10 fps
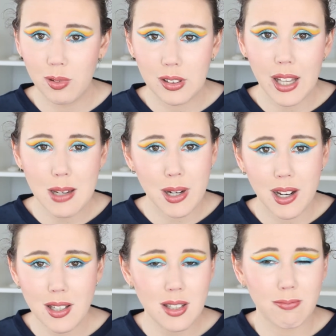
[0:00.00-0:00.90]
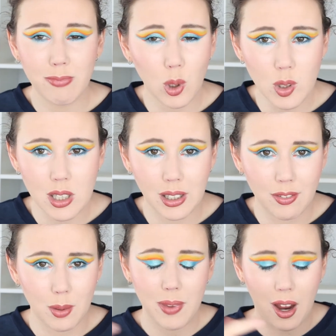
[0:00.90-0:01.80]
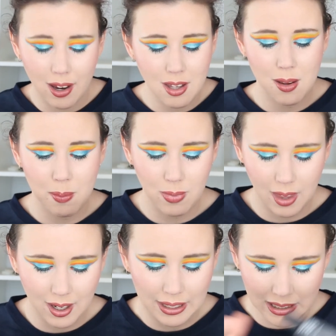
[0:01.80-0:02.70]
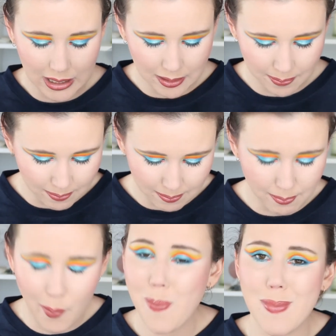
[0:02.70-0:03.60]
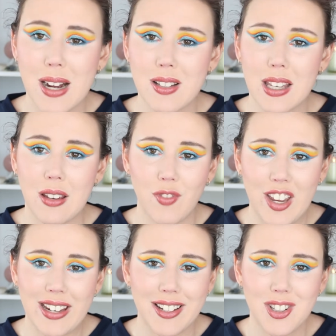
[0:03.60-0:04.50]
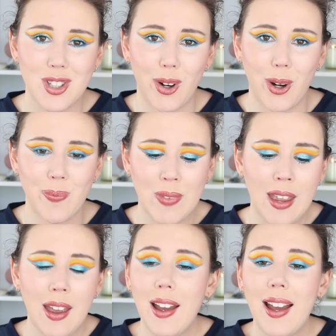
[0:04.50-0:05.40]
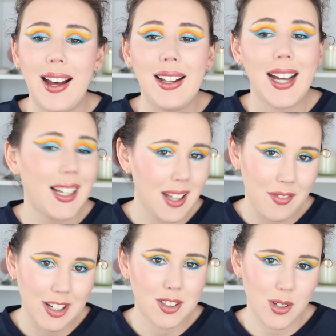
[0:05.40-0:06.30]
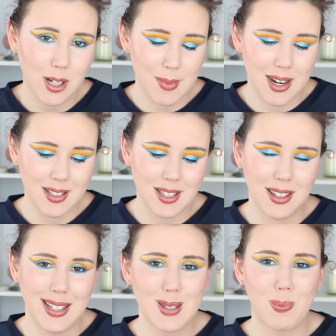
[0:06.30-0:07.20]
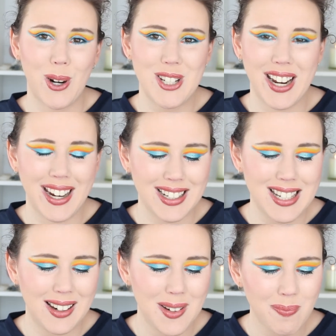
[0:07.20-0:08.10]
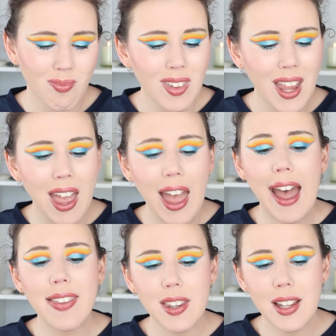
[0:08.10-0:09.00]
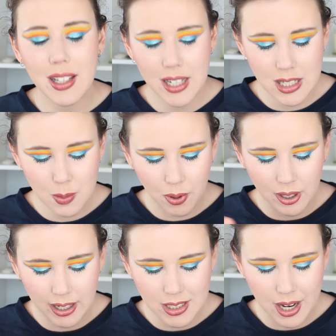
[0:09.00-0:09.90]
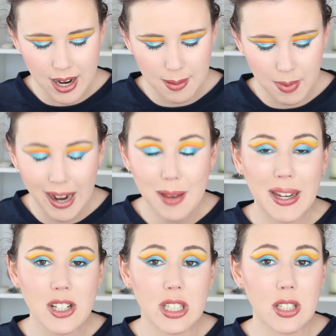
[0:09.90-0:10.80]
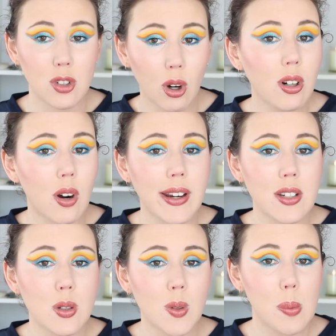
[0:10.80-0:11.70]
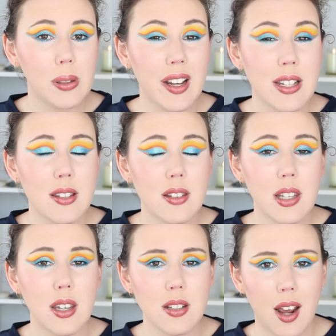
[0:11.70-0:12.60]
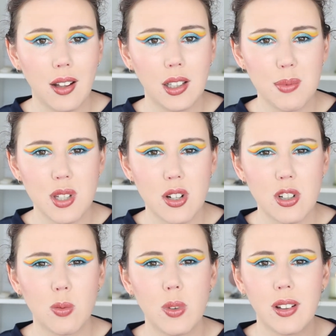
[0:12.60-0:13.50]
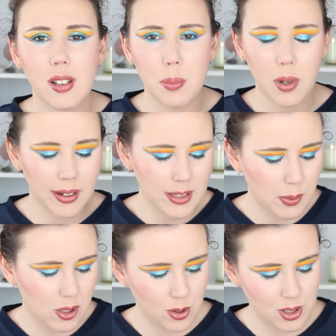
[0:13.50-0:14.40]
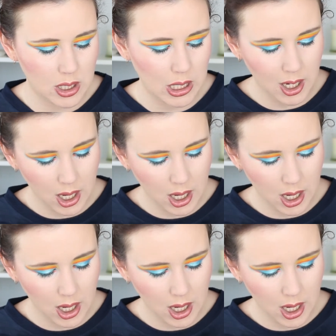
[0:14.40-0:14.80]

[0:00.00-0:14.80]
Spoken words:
Clay masks, also love them. I am a masking fiend, so I love including masks in this project. And then the last product, I'm actually not going to replace the Tarte Lip Surgeon with a lip product because